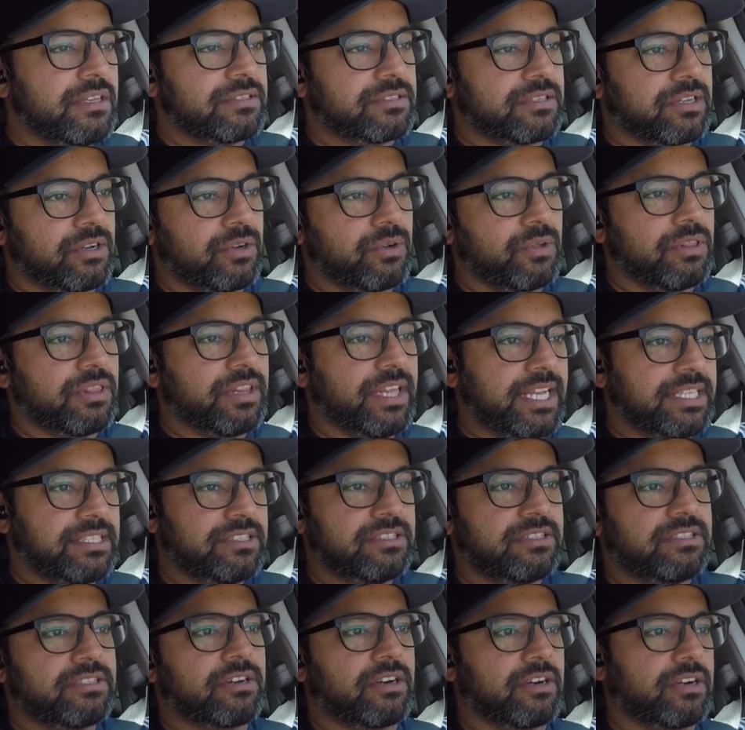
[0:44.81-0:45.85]
So
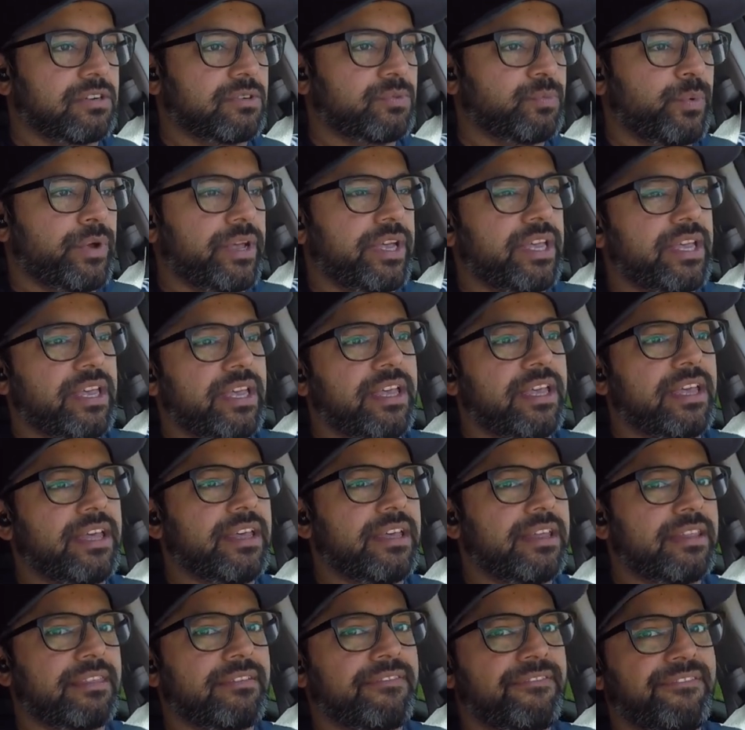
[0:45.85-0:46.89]
let's start
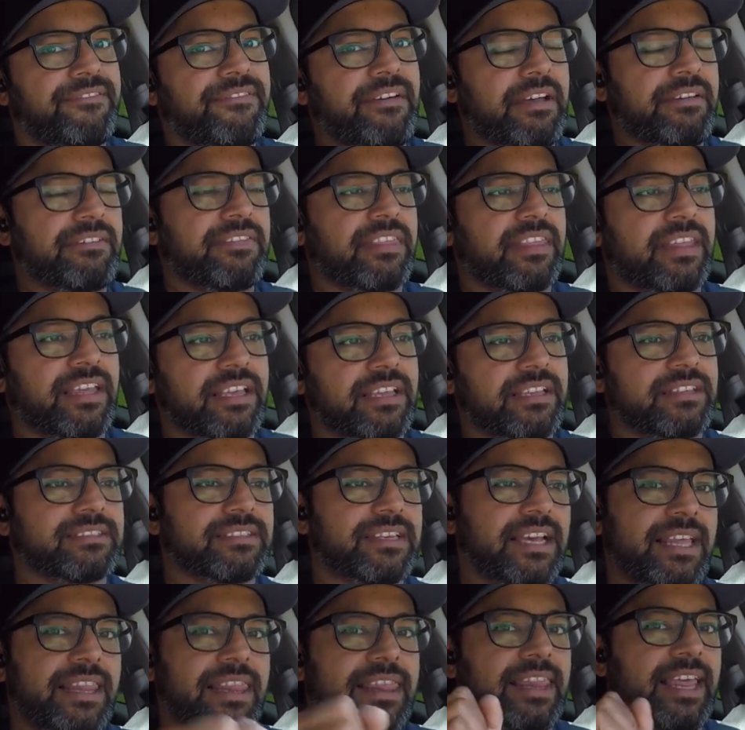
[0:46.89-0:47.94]
with five
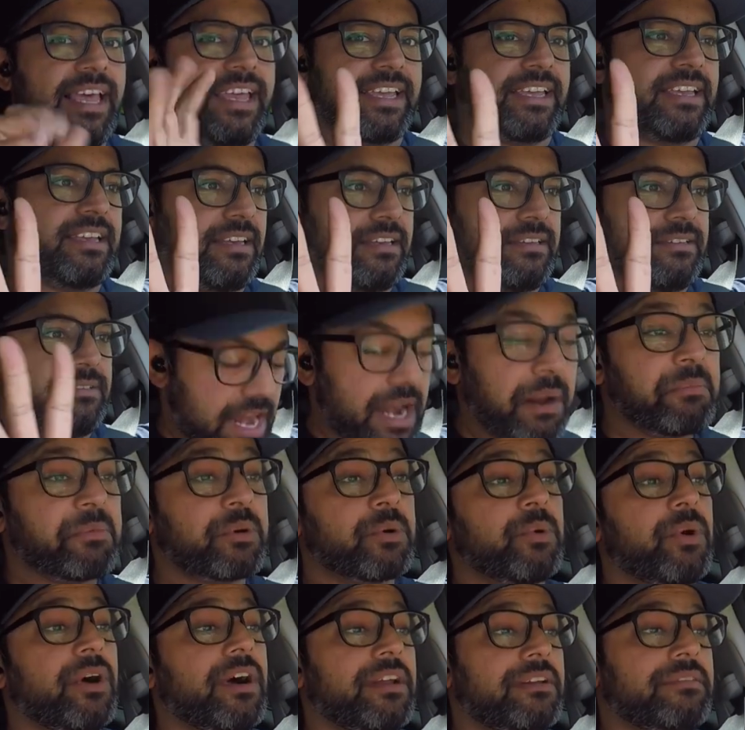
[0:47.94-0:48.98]
things I like.
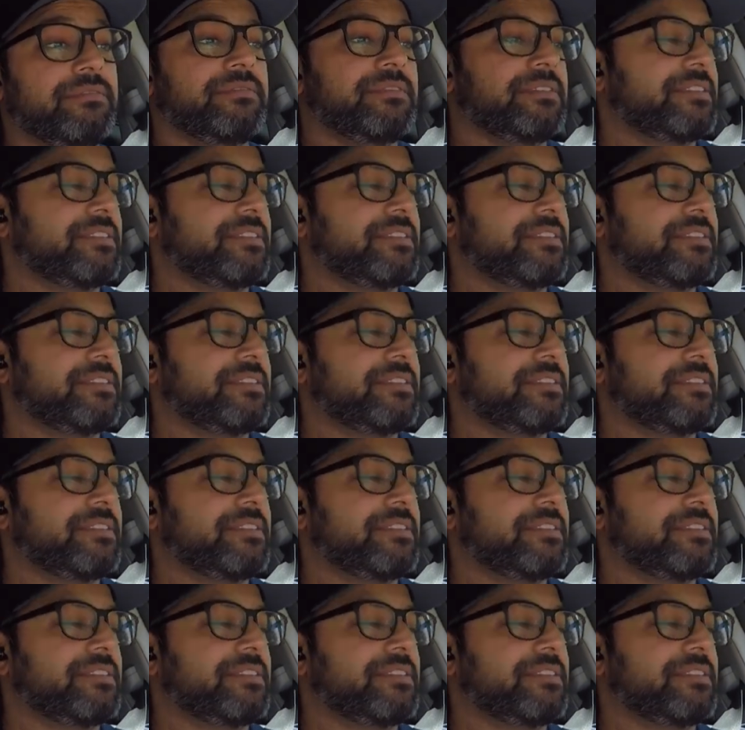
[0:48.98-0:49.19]
Number one,